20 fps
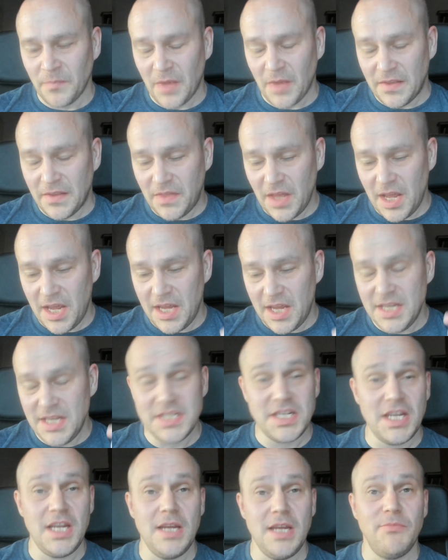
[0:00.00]
they
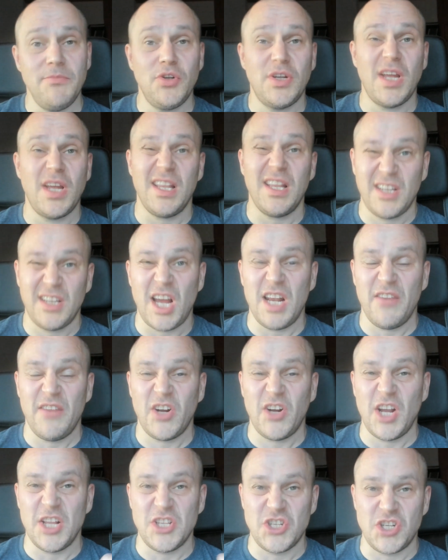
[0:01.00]
seem to get kind
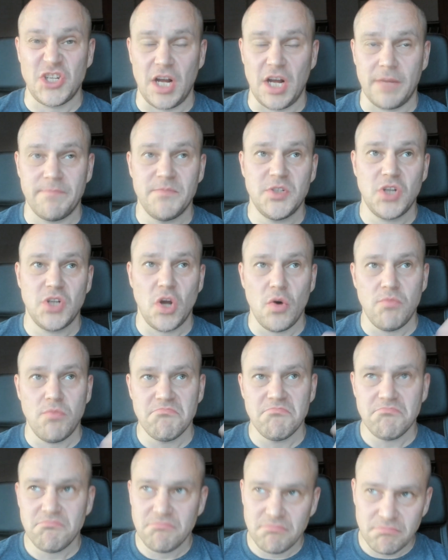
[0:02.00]
of get stuck. So
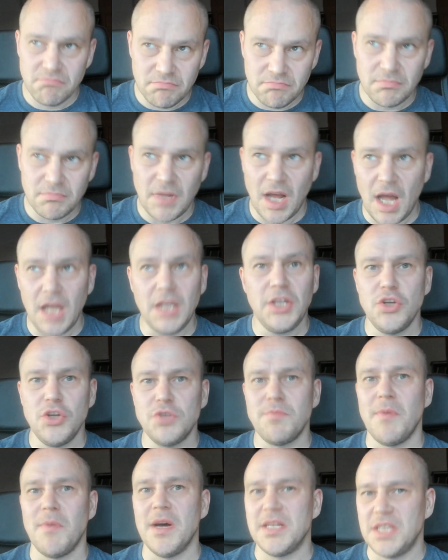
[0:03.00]
I'll
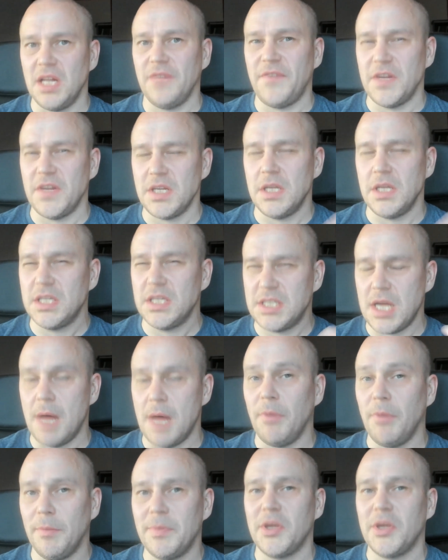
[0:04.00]
use myself as an
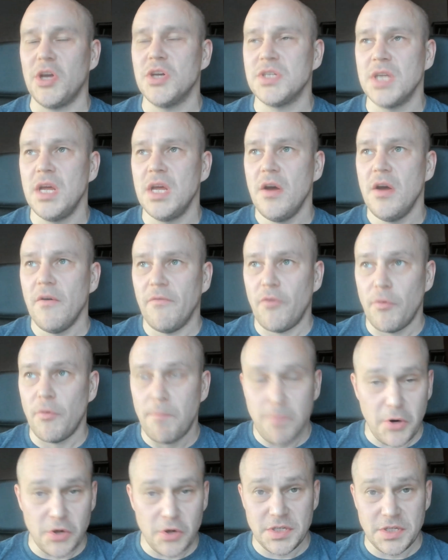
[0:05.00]
example, because for
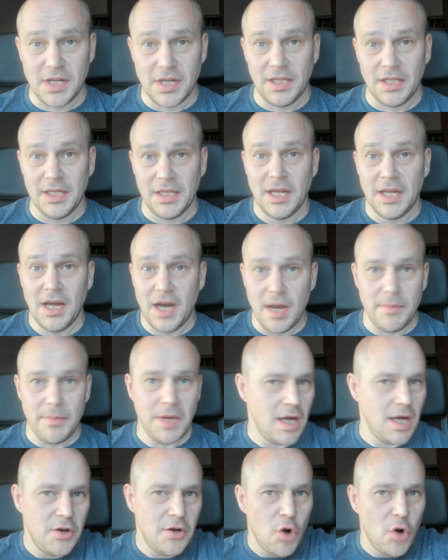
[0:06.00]
personally, I
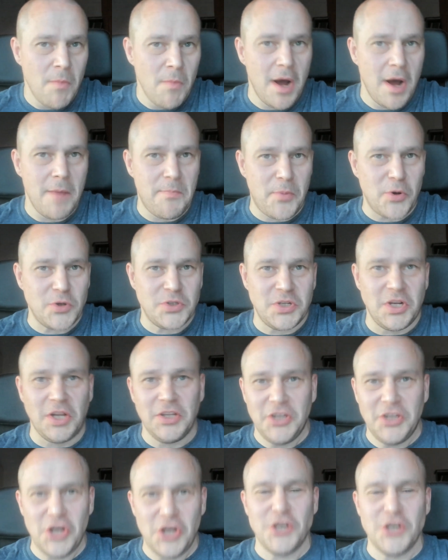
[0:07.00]
mean, I know my personal
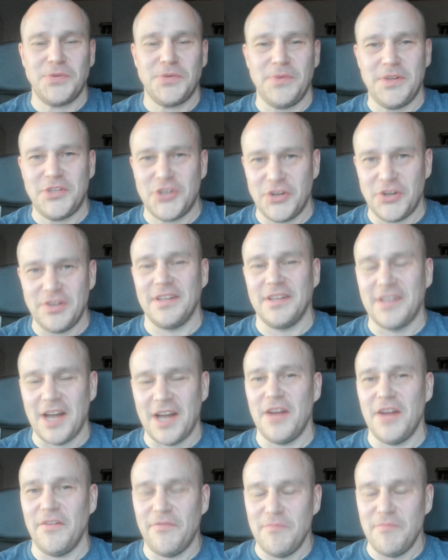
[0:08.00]
years with certain
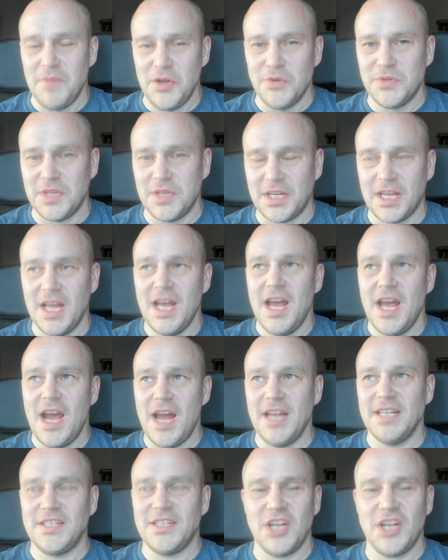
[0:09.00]
kind of music, and
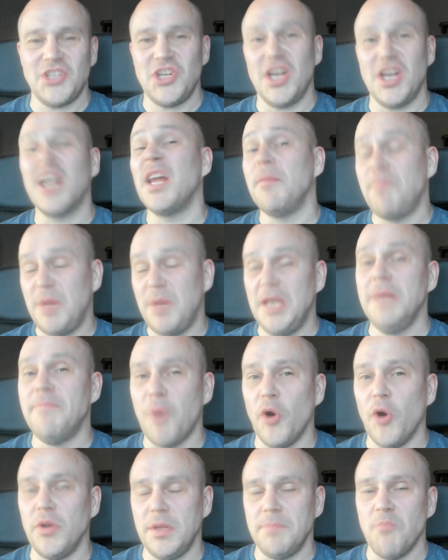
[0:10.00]
as such I can
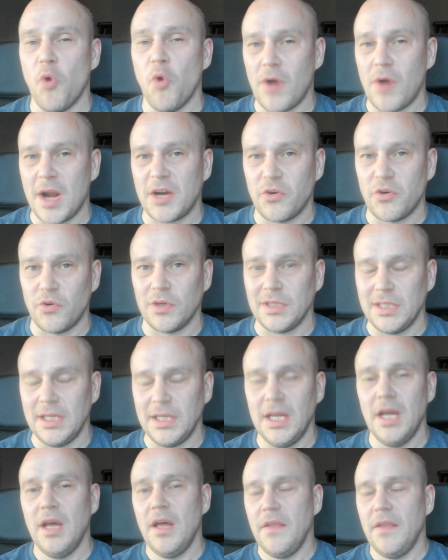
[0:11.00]
pinpoint it more accurately
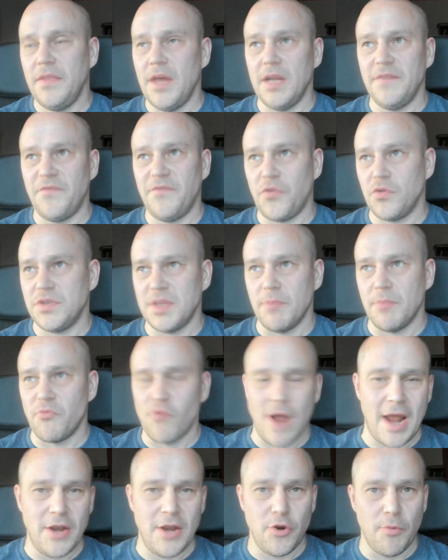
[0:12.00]
than for some
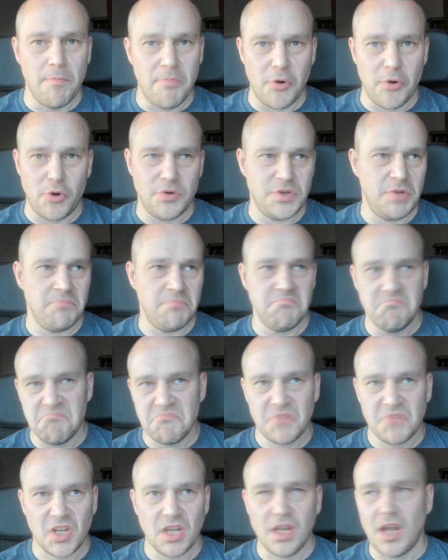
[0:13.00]
random person,
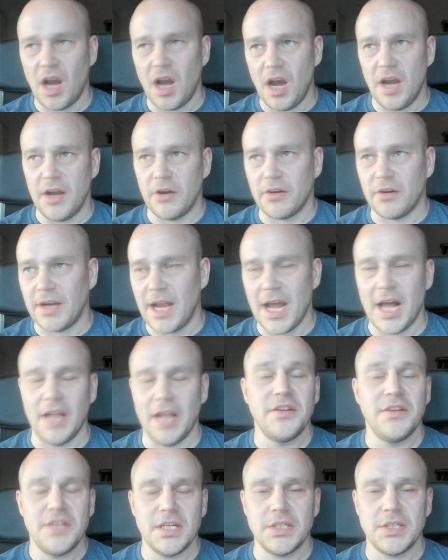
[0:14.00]
guy or
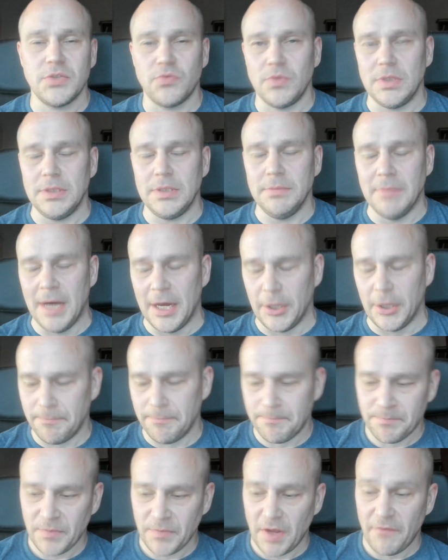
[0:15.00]
gal, doesn't really matter.
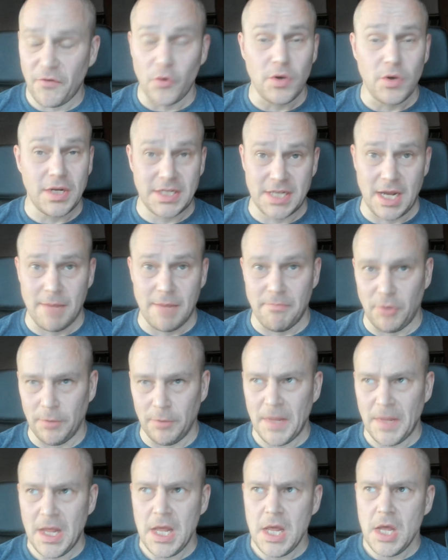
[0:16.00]
For example,
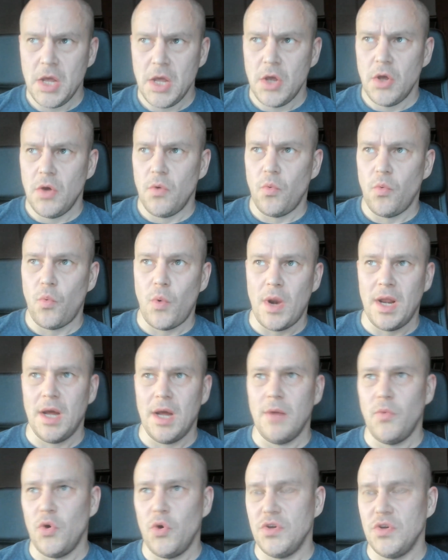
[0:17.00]
when I
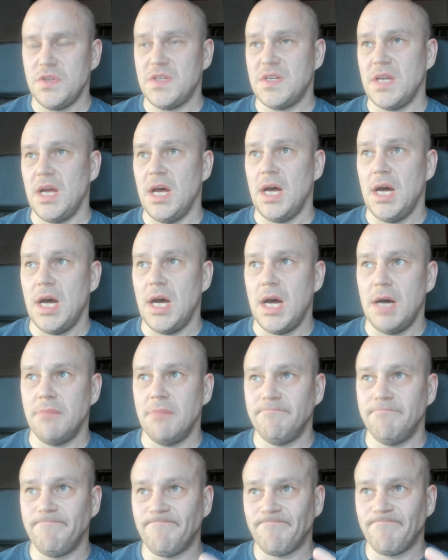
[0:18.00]
was
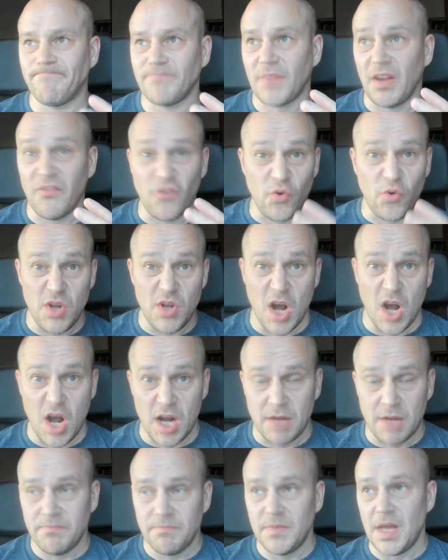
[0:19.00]
um, very
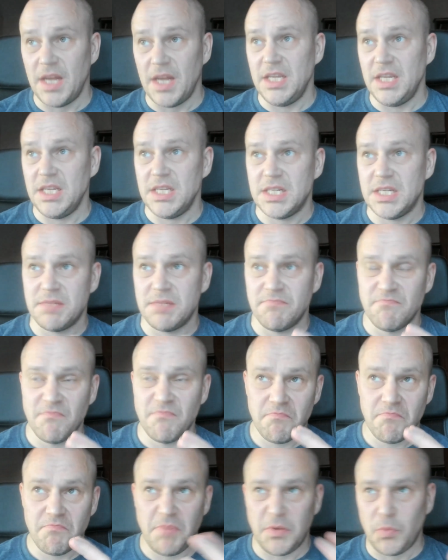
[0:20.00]
young, that is
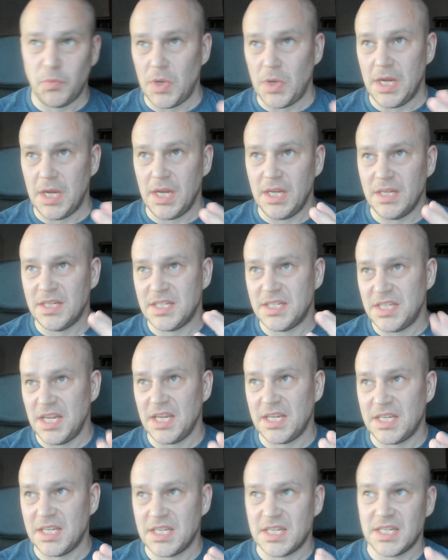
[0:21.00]
between
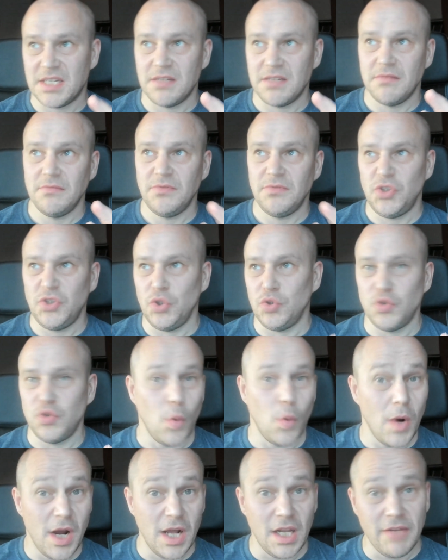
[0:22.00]
six to
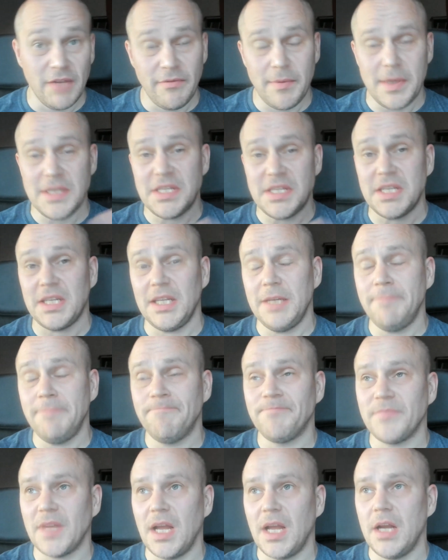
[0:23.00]
twelve basically,
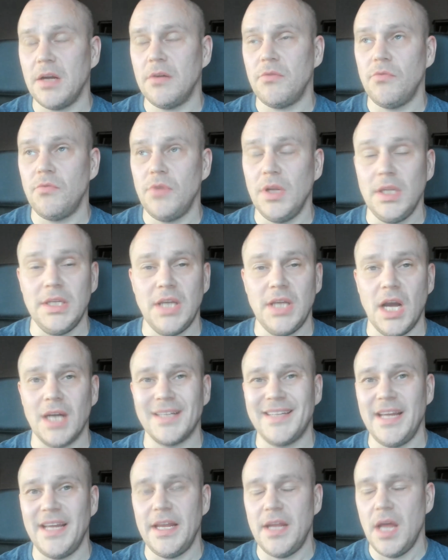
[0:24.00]
a really young
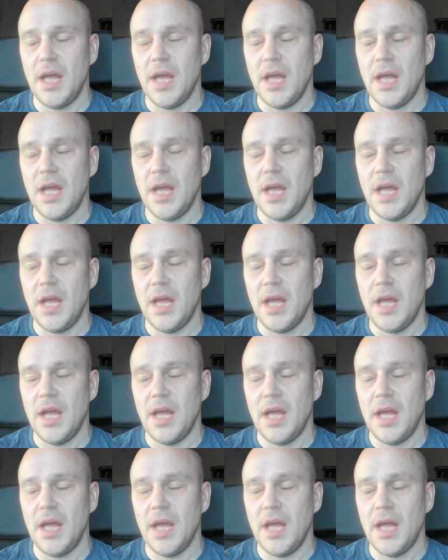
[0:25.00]
kid,